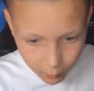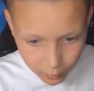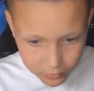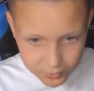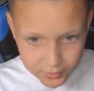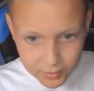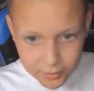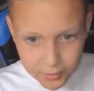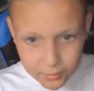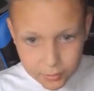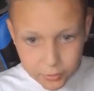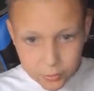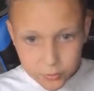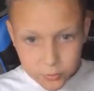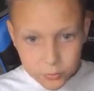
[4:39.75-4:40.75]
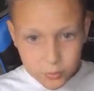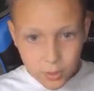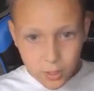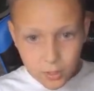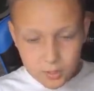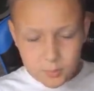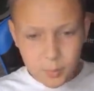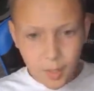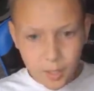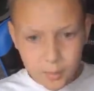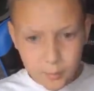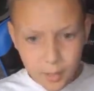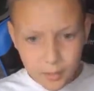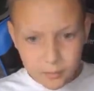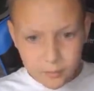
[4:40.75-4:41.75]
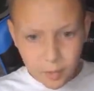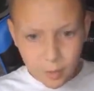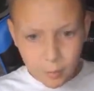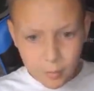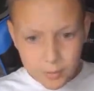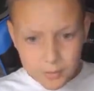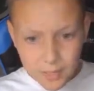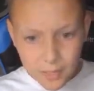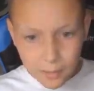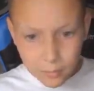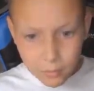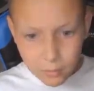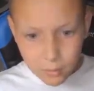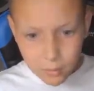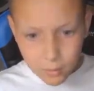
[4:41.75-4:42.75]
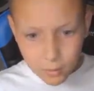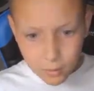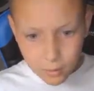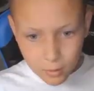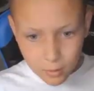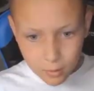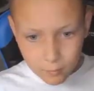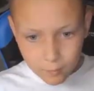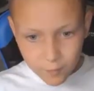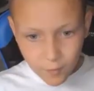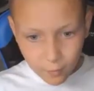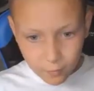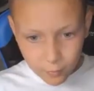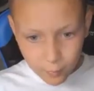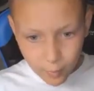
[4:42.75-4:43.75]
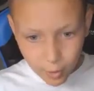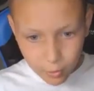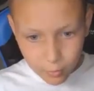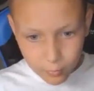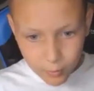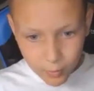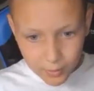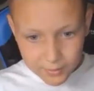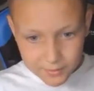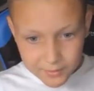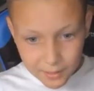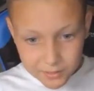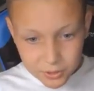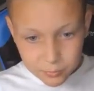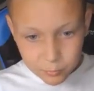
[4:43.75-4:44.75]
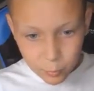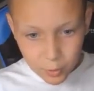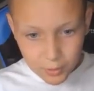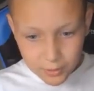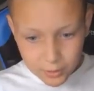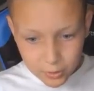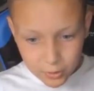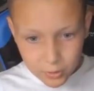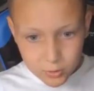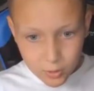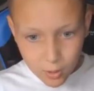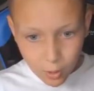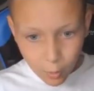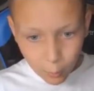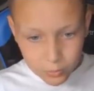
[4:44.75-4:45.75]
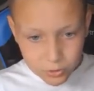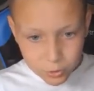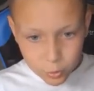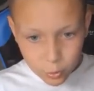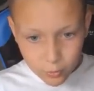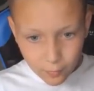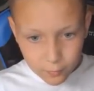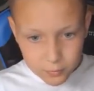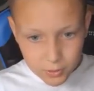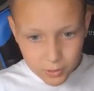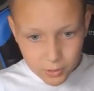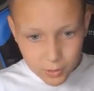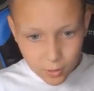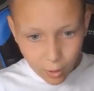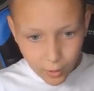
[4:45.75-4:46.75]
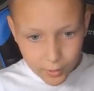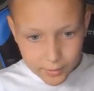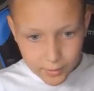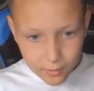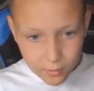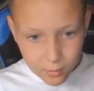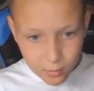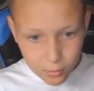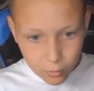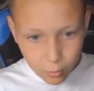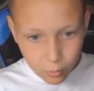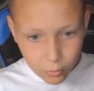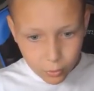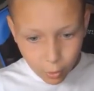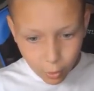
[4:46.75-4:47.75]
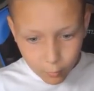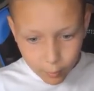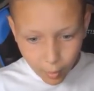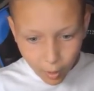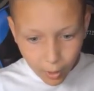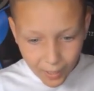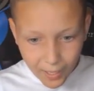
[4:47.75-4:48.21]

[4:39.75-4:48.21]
watched the new uh, Spider-Man film that's out, um, Far From Home, and it's actually really good. I wasn't sure if I was going to like it uh, or not, but I